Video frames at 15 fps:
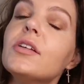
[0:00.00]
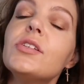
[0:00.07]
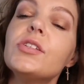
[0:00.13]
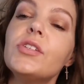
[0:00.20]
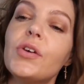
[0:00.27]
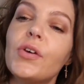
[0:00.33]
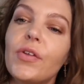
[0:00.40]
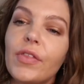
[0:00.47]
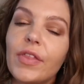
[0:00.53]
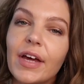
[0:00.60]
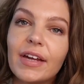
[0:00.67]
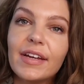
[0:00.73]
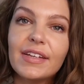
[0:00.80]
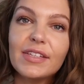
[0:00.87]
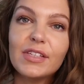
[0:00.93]
So
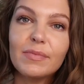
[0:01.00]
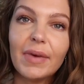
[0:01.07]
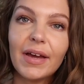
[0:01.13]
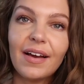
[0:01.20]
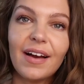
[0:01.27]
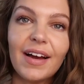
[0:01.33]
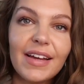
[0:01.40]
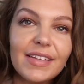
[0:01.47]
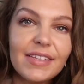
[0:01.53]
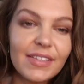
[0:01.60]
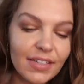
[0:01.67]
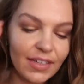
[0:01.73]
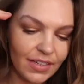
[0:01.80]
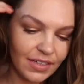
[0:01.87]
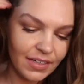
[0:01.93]
that is my eyes
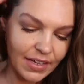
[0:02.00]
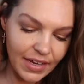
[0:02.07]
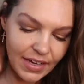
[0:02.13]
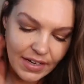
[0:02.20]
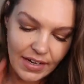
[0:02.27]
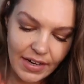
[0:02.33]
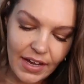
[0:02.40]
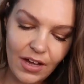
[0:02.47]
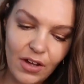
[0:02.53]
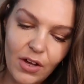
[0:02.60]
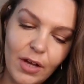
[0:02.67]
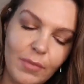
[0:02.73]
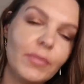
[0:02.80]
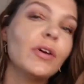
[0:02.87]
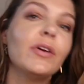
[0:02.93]
done, and now
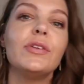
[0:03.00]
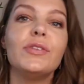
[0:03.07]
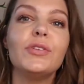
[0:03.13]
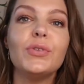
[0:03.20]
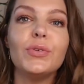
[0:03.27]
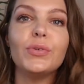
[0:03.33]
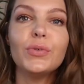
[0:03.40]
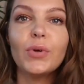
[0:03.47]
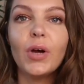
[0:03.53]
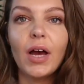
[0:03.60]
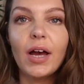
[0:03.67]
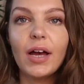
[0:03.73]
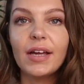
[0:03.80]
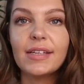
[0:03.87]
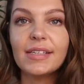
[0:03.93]
I'm going to
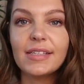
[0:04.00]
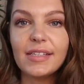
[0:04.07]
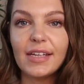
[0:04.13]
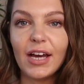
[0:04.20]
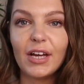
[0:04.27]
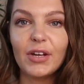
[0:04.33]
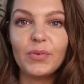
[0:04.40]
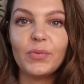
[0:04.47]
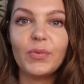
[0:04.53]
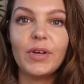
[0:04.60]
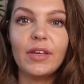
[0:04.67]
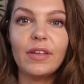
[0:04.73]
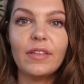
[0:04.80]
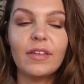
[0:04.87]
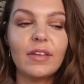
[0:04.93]
start
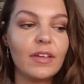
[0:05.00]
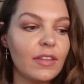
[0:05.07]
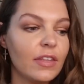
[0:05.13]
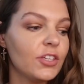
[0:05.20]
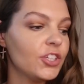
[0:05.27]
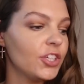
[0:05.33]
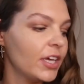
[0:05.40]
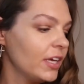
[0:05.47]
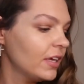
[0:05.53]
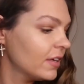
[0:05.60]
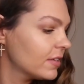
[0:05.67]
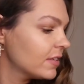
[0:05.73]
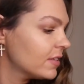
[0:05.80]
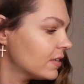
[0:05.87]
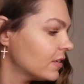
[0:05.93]
with the
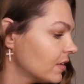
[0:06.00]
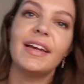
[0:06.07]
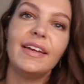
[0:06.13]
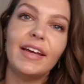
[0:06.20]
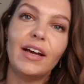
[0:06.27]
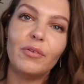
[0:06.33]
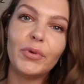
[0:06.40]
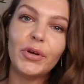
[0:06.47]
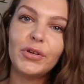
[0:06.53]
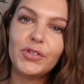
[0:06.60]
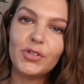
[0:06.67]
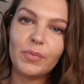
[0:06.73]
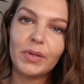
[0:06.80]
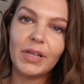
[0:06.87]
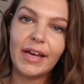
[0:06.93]
cheeks. And now I'm going
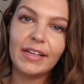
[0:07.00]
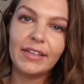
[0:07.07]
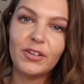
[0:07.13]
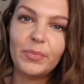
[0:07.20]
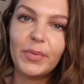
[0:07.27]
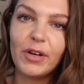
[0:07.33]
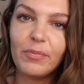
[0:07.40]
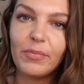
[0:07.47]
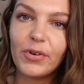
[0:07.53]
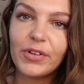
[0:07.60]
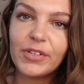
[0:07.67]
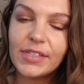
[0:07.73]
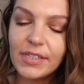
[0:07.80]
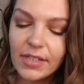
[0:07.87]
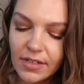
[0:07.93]
to apply a little bit of
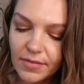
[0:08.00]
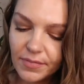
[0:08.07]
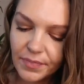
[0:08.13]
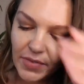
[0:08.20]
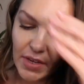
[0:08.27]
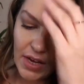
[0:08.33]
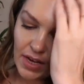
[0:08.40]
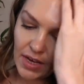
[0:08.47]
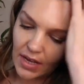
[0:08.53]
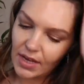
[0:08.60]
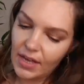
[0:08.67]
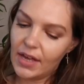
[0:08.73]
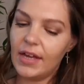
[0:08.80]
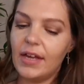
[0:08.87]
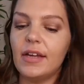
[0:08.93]
bronzer,
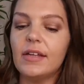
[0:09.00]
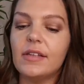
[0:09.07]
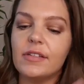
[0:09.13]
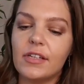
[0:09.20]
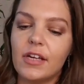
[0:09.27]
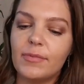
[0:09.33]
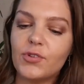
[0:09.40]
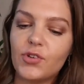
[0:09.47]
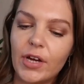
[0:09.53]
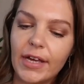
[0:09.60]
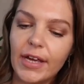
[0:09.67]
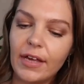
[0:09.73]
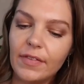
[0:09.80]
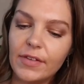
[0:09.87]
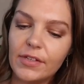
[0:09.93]
and I'm
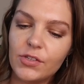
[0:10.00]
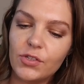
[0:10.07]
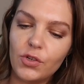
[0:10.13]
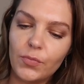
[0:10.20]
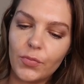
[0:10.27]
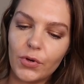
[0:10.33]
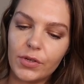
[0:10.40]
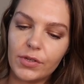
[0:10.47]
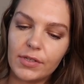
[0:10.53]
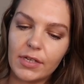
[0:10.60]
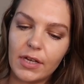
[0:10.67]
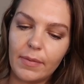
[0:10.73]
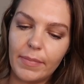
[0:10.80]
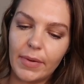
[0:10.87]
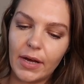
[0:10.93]
trying out this new
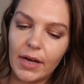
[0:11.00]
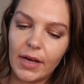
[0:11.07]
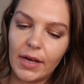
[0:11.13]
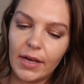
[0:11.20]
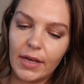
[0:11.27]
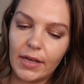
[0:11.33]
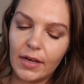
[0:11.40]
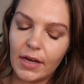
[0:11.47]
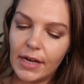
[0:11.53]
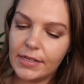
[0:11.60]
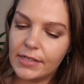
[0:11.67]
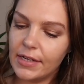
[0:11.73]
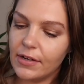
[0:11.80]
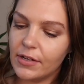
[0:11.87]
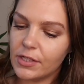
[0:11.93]
bronzer by
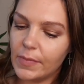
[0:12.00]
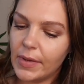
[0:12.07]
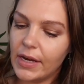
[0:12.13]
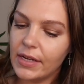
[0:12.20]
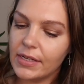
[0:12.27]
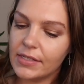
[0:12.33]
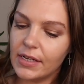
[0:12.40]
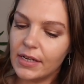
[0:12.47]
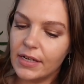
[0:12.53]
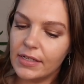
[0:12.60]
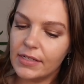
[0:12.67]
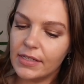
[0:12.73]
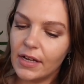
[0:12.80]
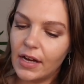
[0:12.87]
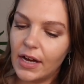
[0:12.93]
IT Cosmetics, and
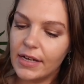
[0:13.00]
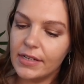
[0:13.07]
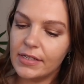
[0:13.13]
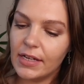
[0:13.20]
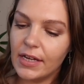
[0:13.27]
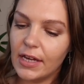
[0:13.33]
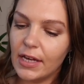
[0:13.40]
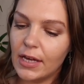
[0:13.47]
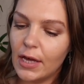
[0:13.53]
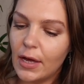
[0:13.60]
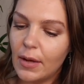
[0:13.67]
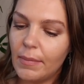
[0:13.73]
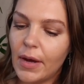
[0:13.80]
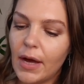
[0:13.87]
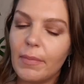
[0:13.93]
it's the IT
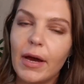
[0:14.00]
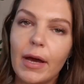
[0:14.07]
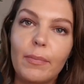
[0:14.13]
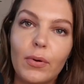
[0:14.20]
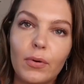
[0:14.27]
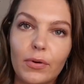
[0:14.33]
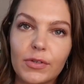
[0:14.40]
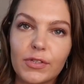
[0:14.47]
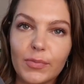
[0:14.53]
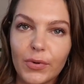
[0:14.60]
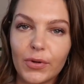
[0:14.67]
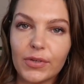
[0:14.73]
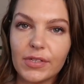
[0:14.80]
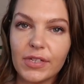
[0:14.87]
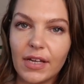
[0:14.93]
Bye Bye Pores
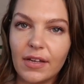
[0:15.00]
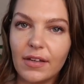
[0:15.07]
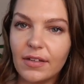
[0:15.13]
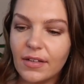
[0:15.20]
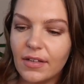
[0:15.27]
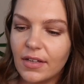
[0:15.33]
bronzer.